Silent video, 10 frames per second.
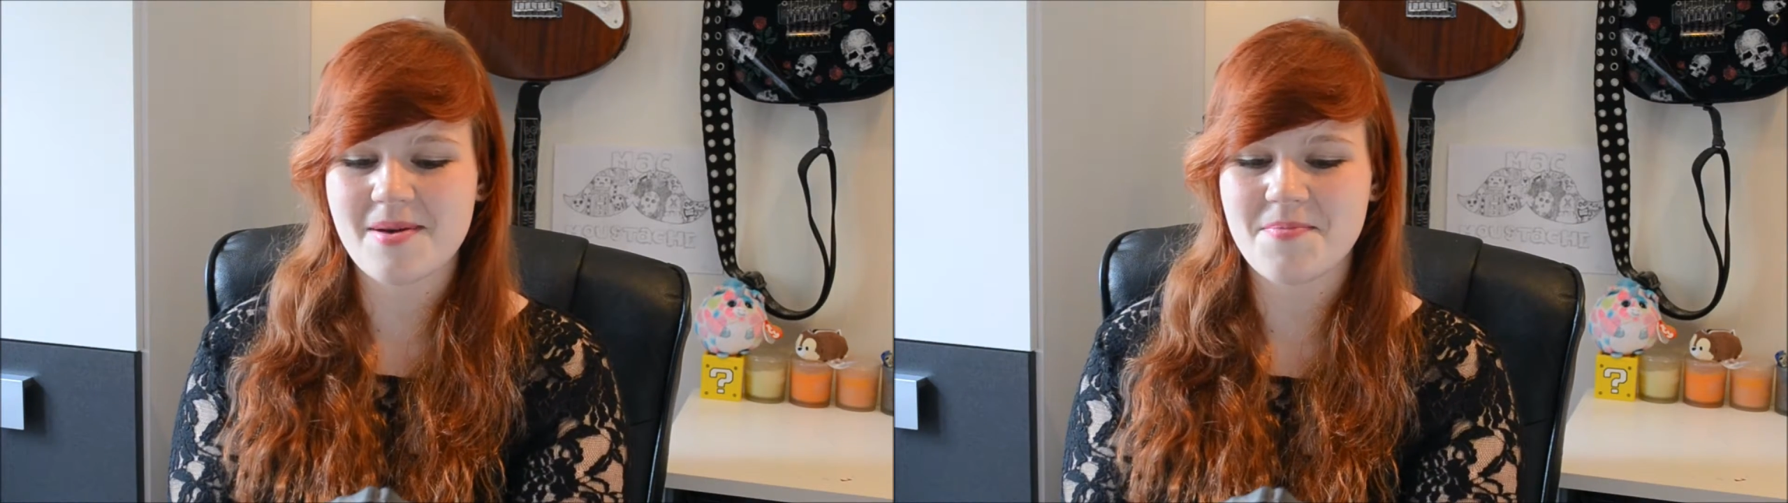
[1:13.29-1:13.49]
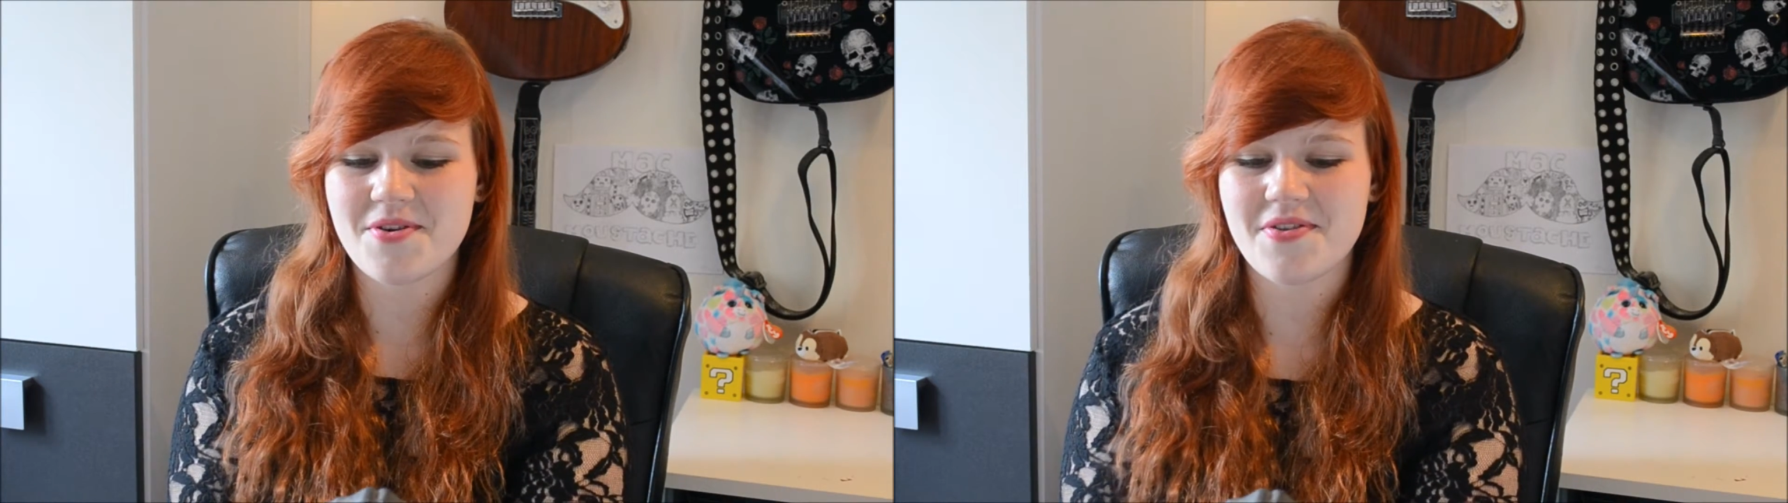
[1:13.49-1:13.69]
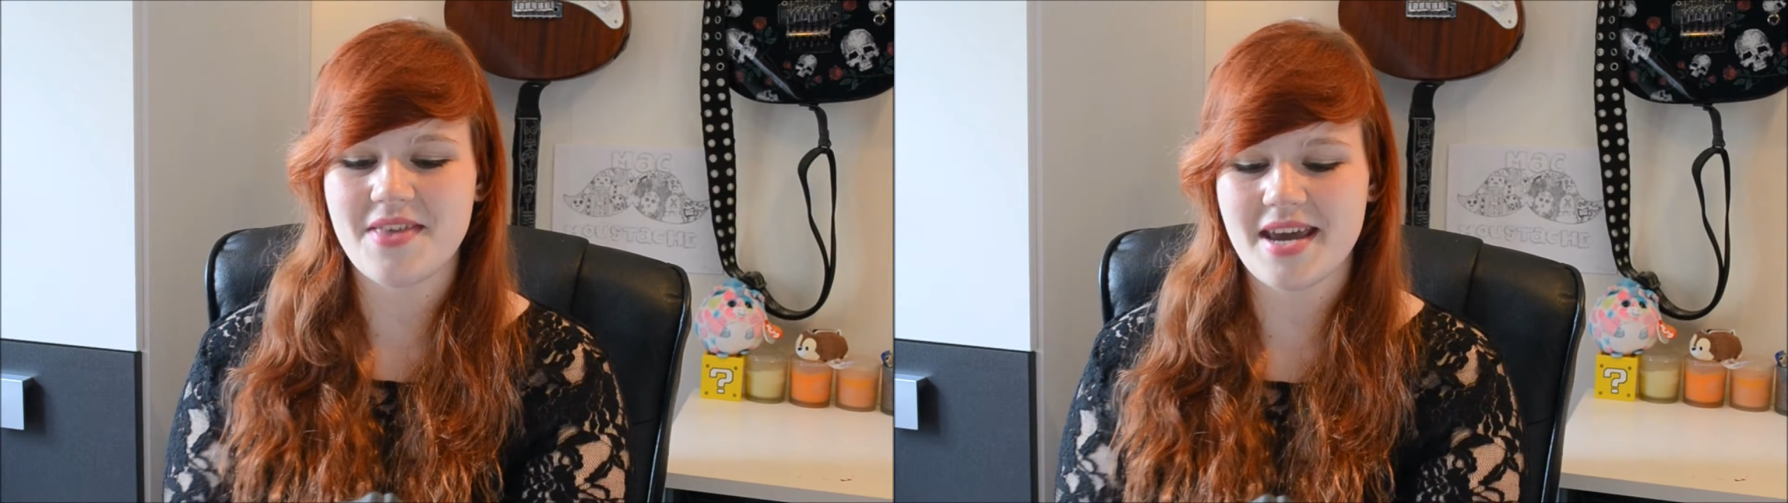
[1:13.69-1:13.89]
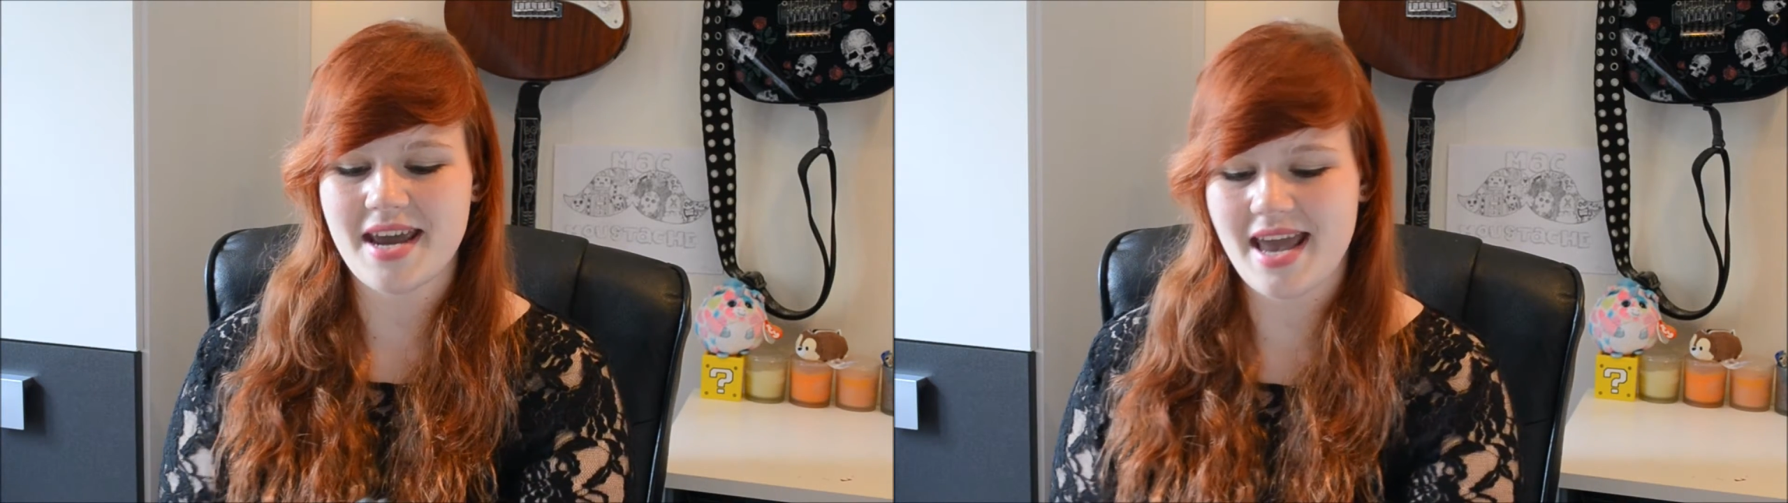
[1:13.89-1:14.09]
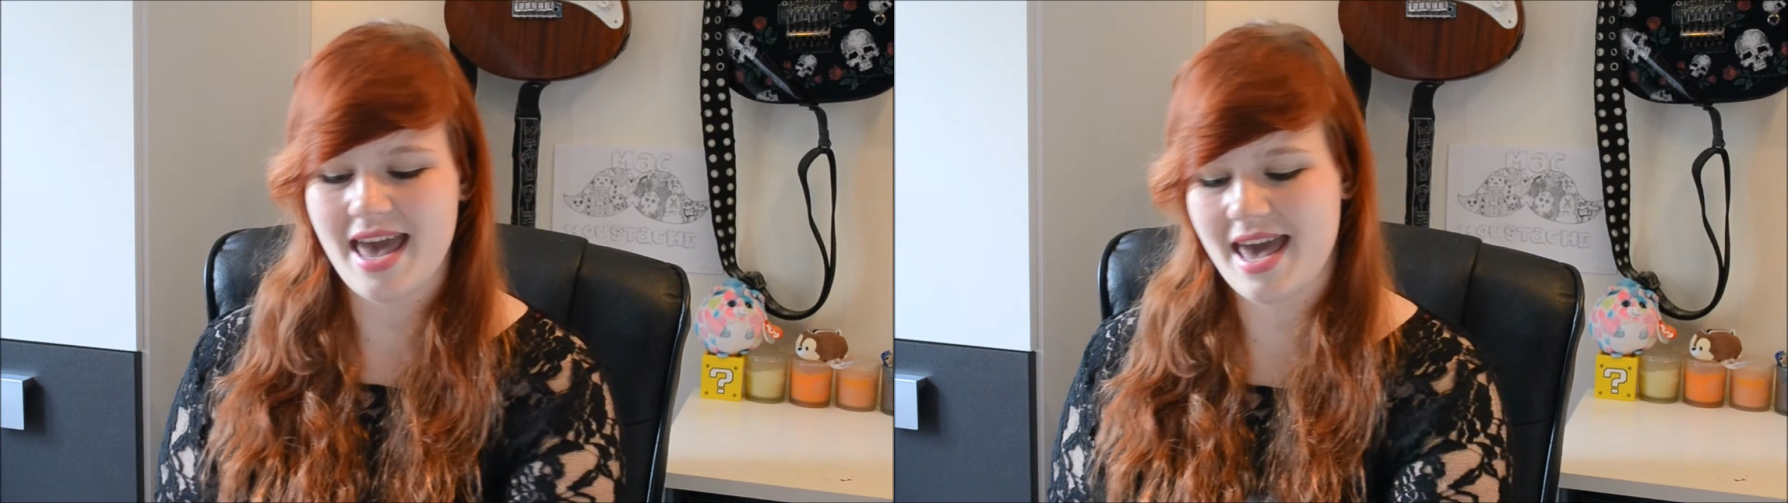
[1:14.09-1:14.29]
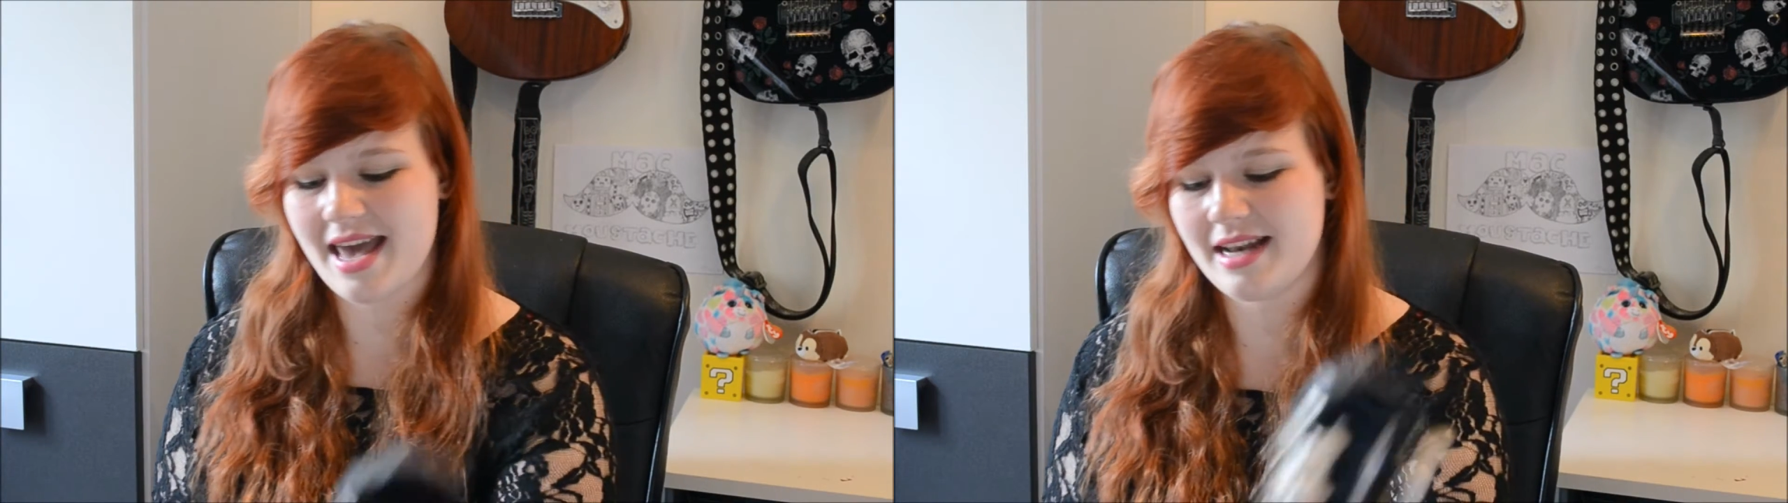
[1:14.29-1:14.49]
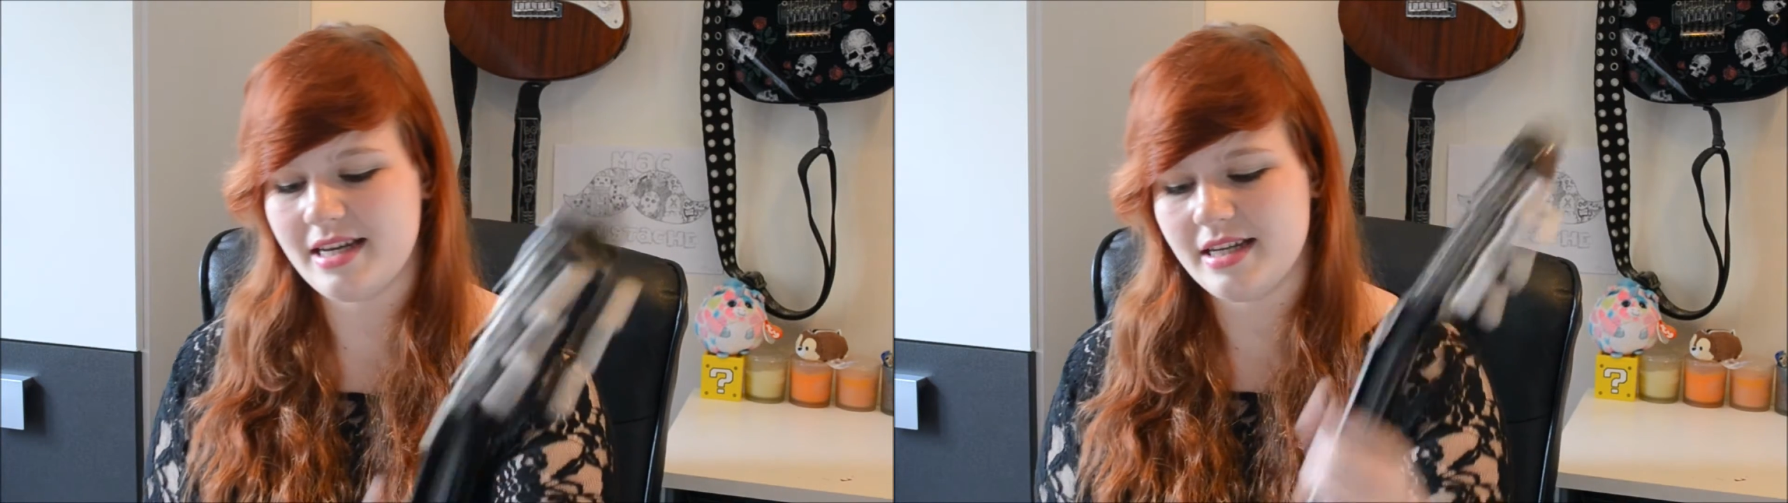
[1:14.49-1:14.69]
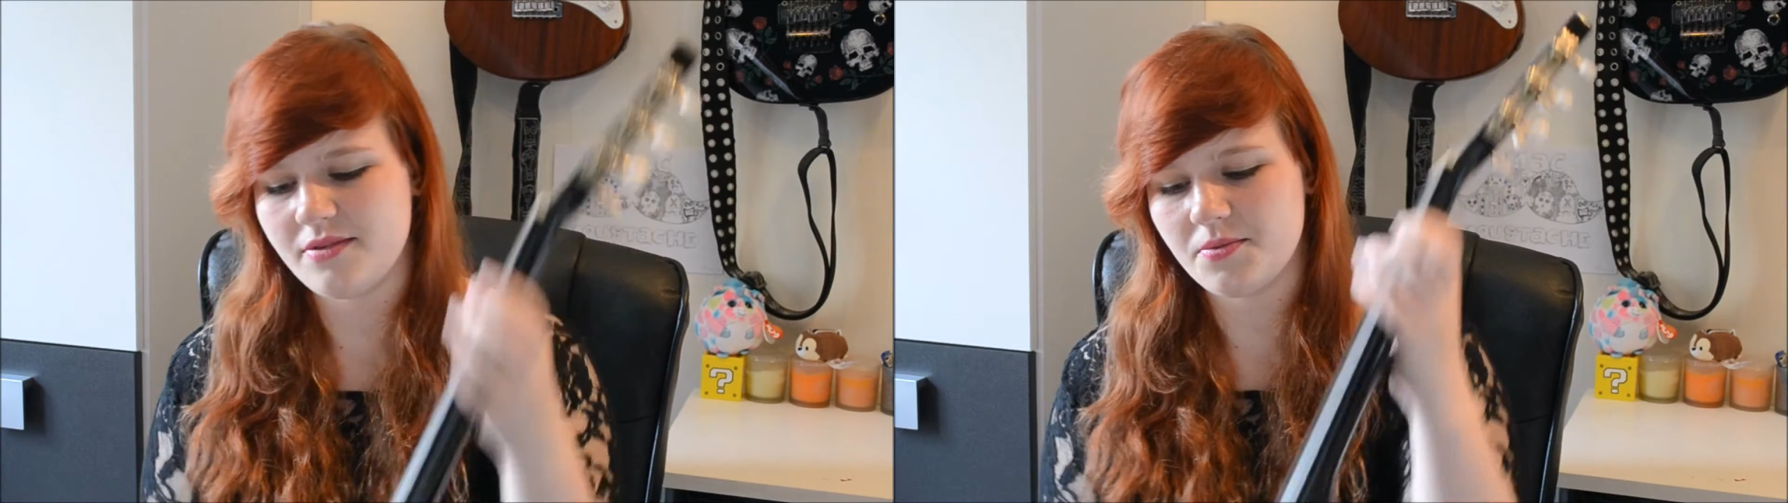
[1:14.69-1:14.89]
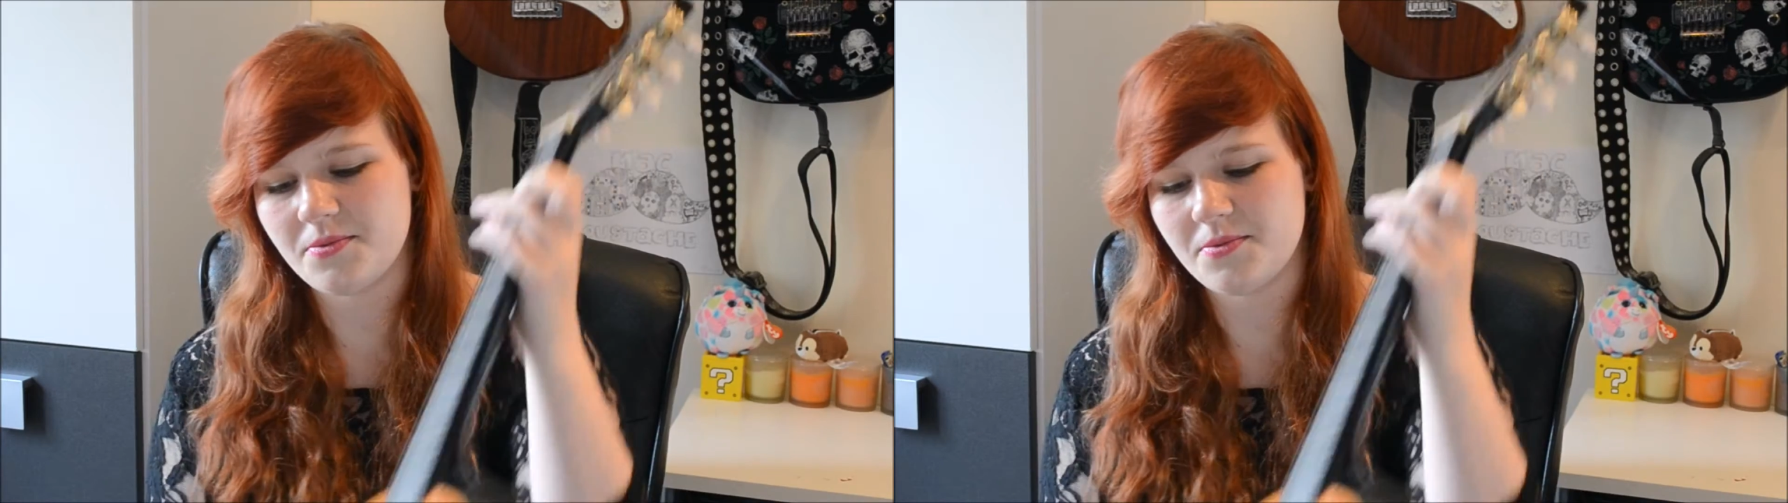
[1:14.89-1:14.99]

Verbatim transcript: birthday and it